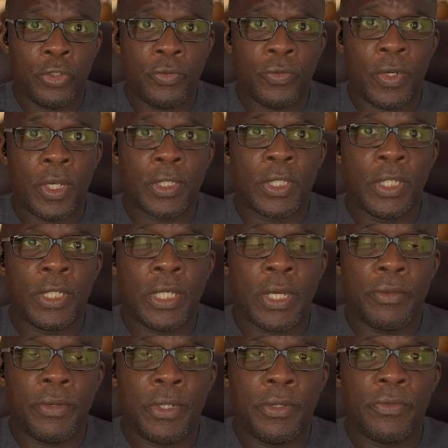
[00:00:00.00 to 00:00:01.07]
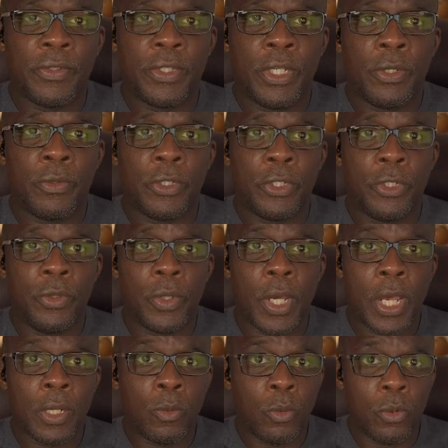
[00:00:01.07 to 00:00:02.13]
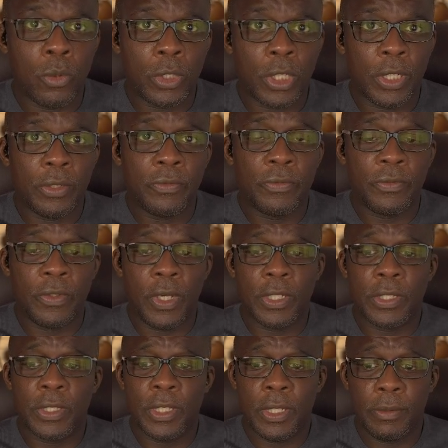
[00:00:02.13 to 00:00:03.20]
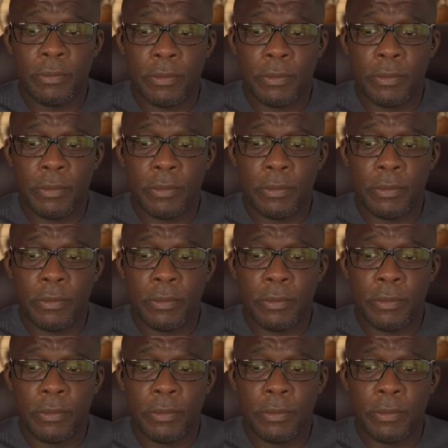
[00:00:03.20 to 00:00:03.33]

faster and get rid of CO2 and water faster.